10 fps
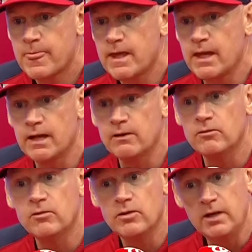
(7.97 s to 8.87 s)

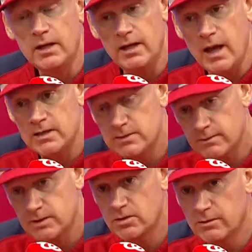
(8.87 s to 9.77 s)
And he asked, he
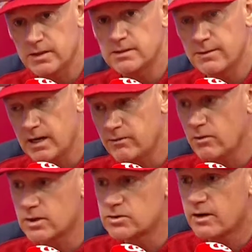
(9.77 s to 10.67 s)
told me, he said, Matt, if you
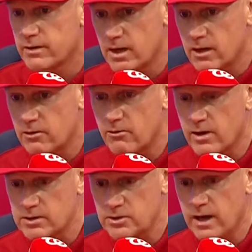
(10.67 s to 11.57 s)
want to drive in 100
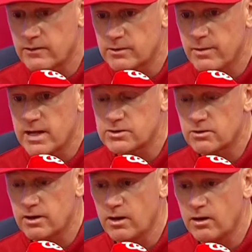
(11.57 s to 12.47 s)
runs, you have to master
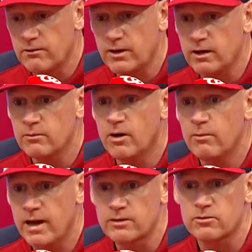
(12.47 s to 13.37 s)
the art of hitting the ball
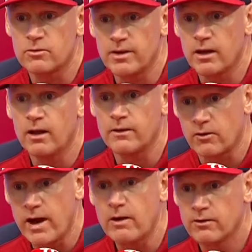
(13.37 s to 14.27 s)
back through the middle on the
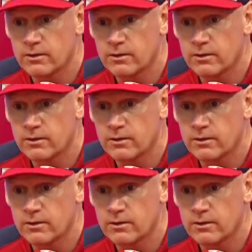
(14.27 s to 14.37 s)
ground.